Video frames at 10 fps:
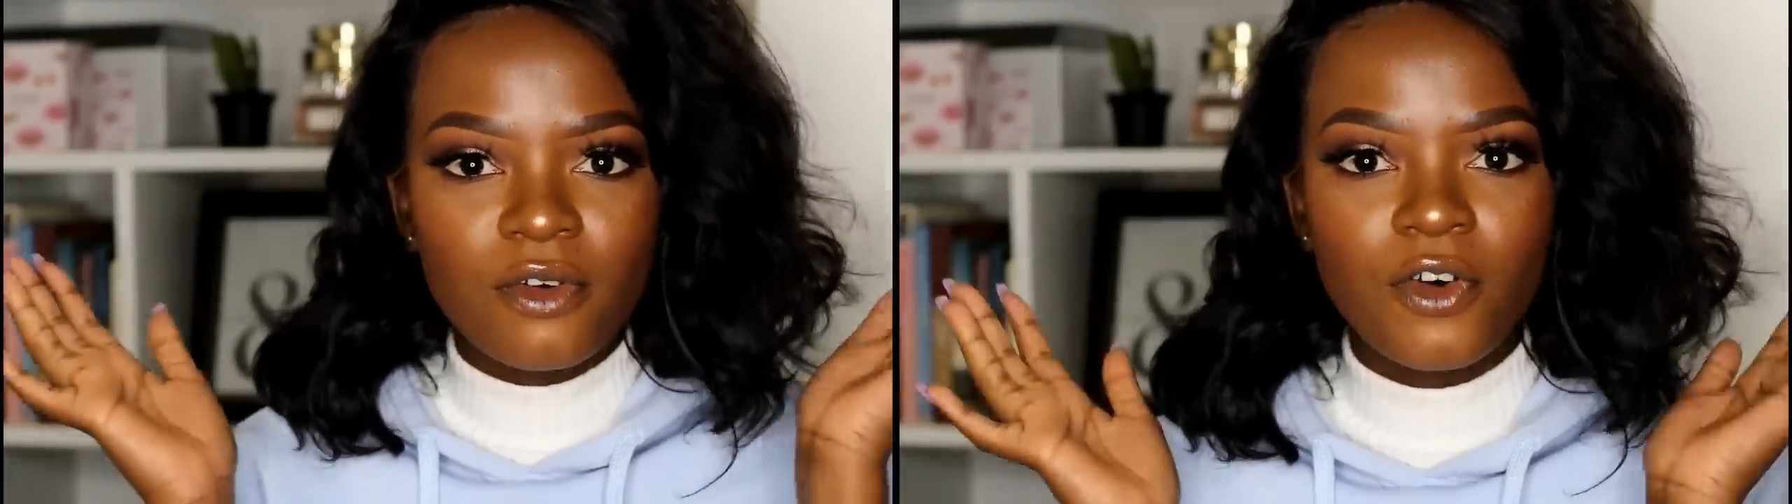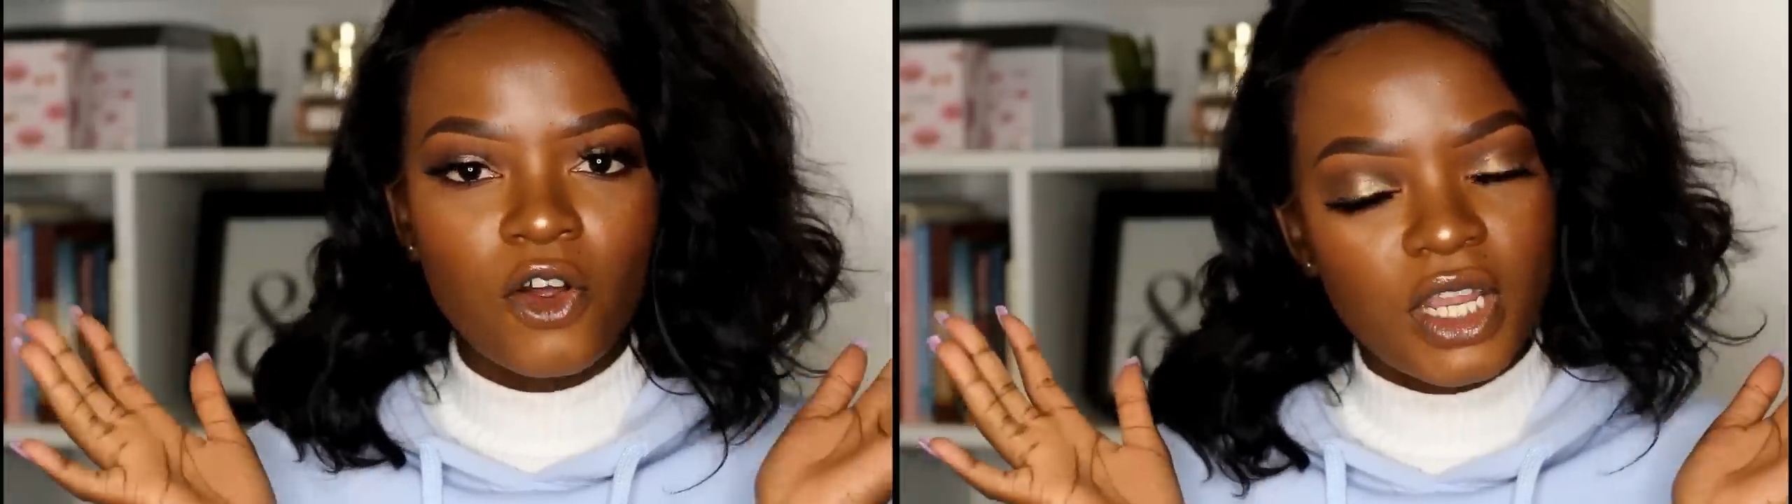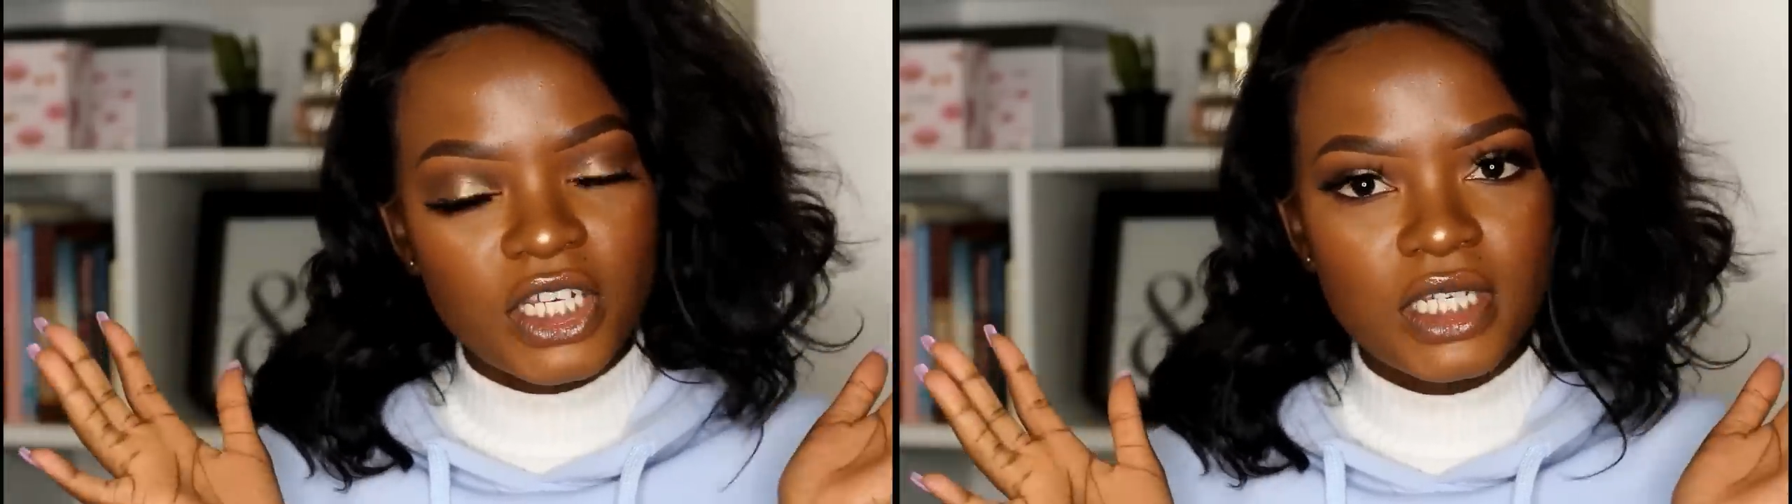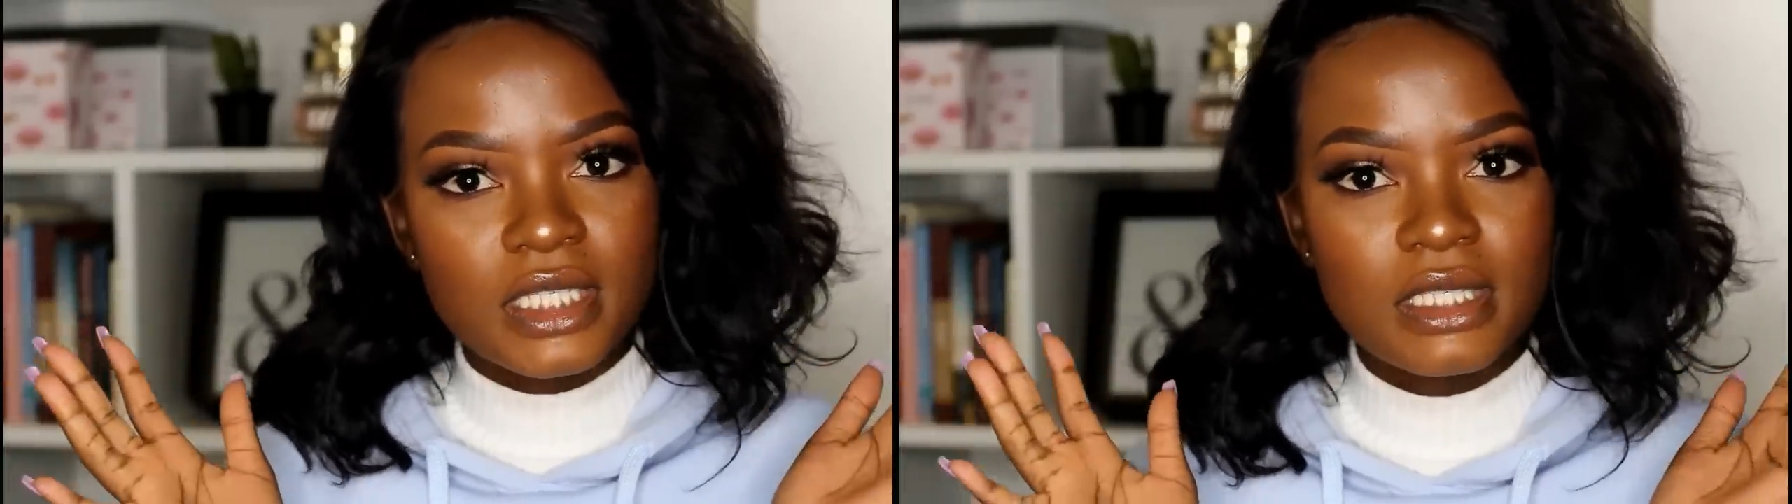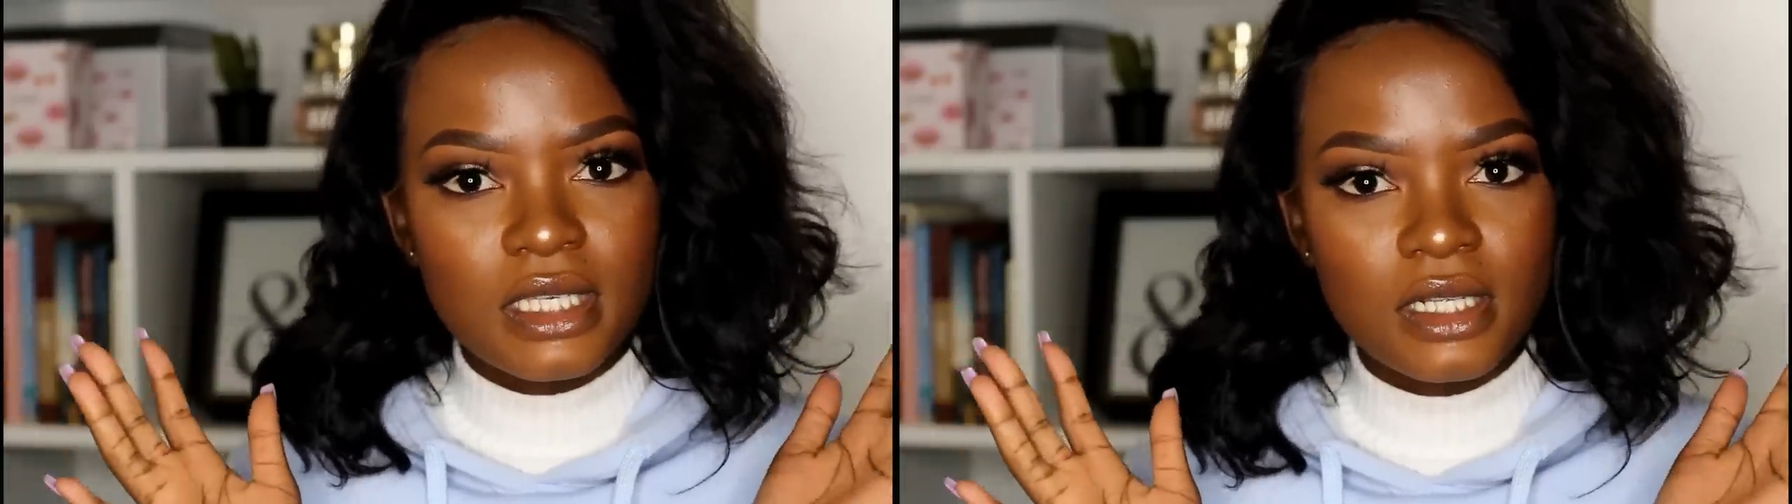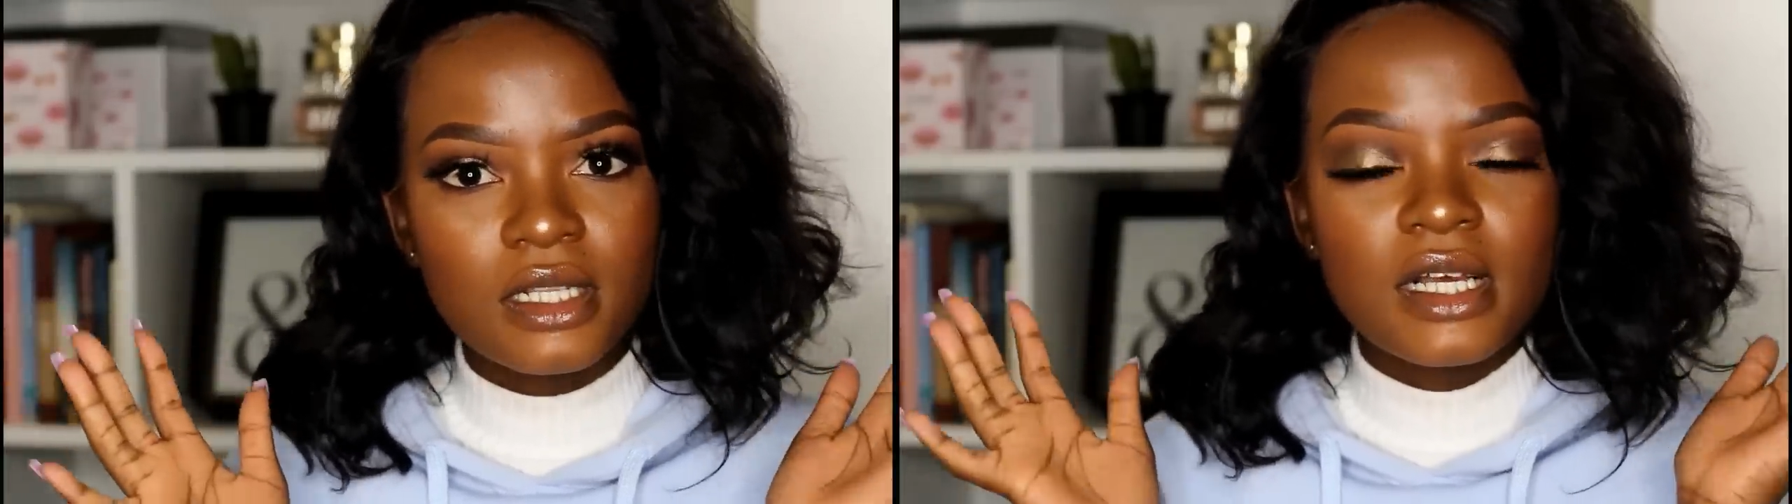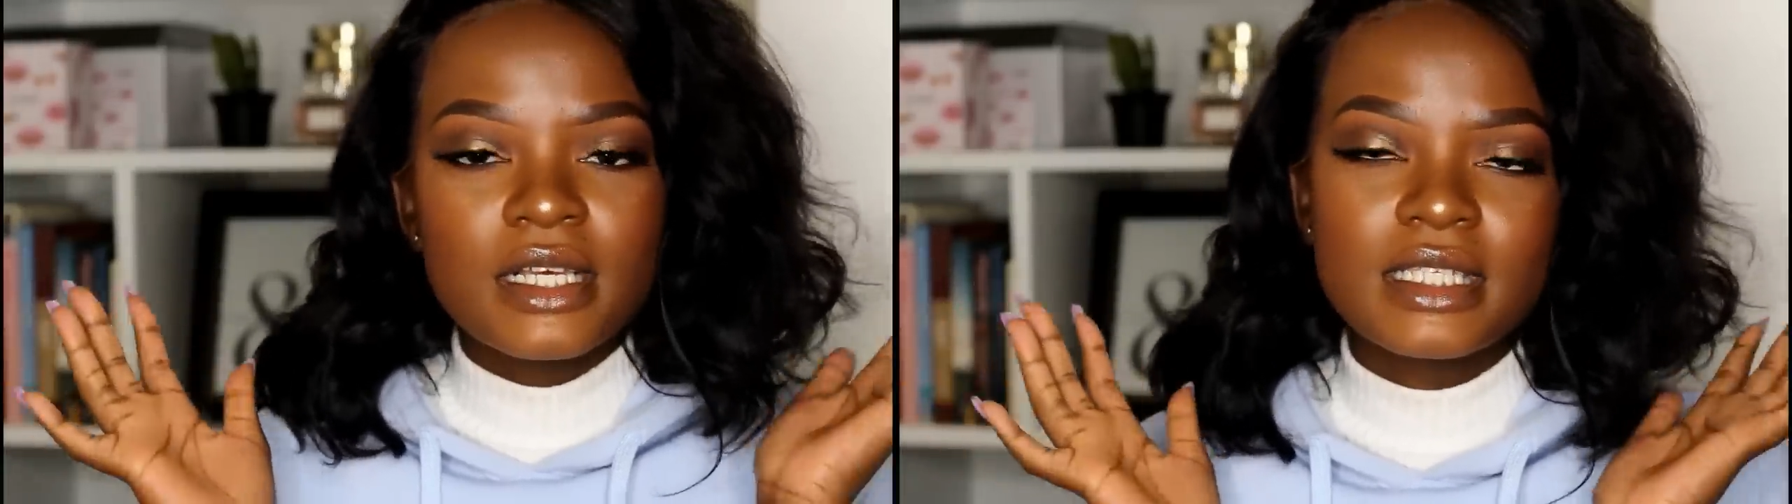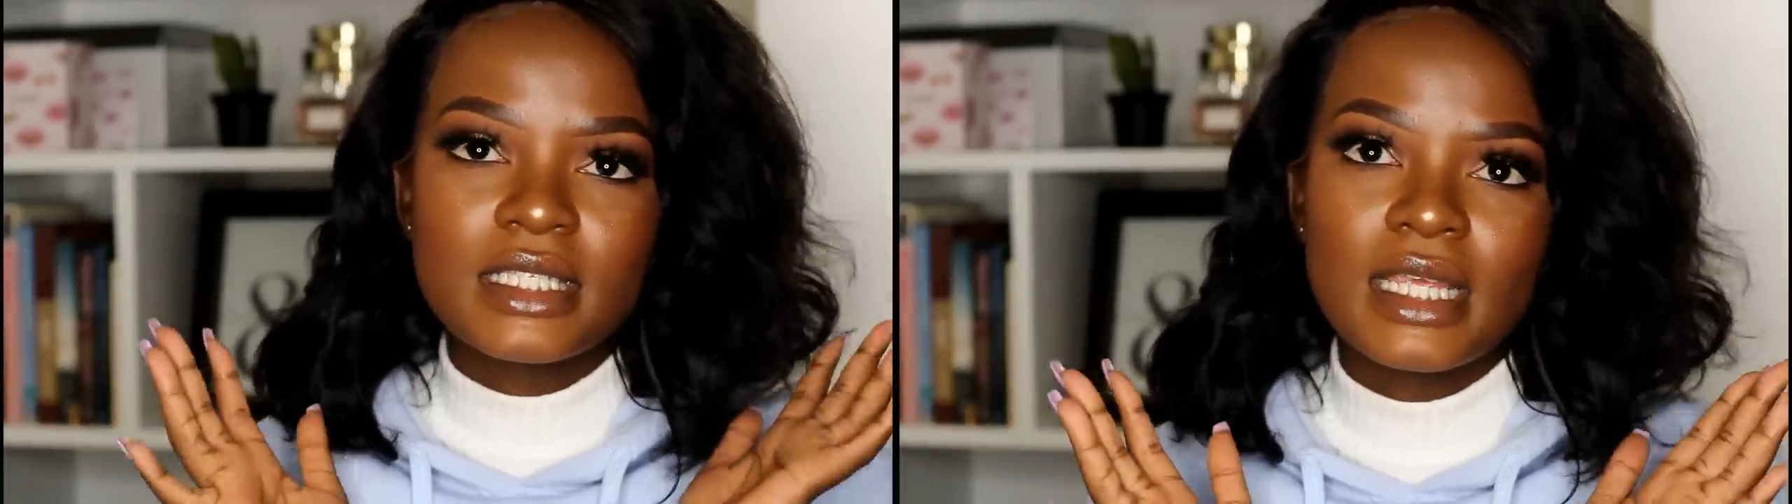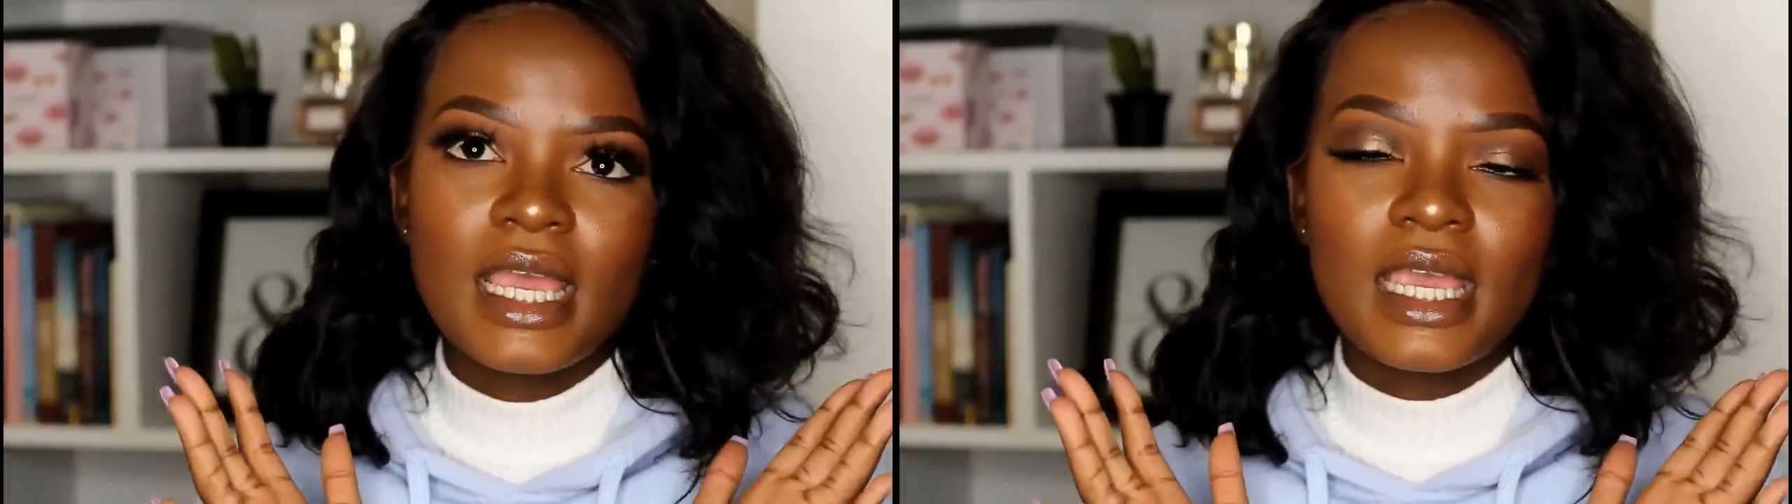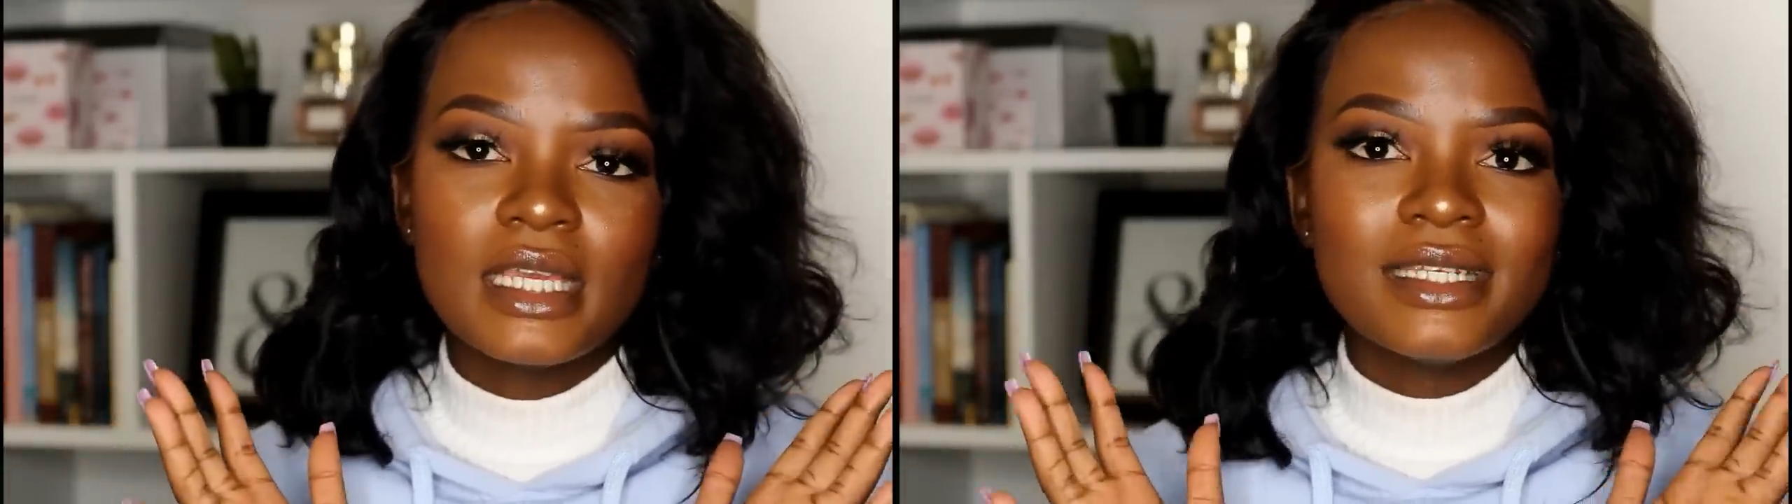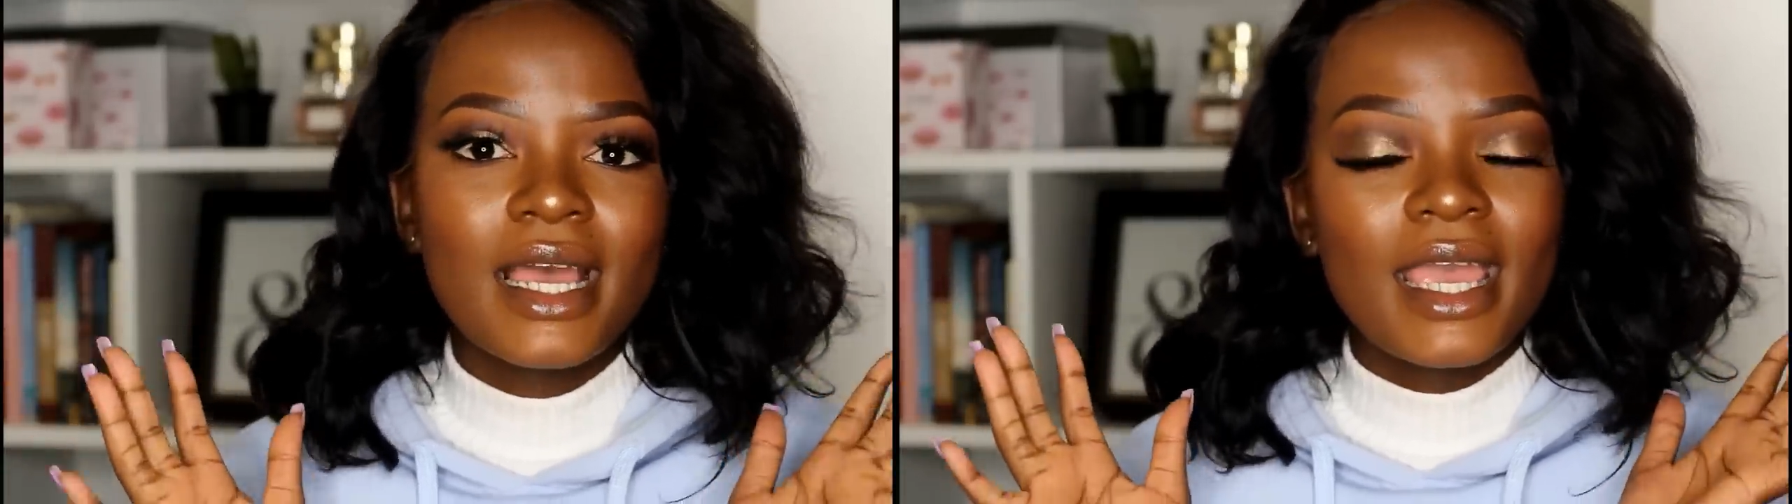foundation still stayed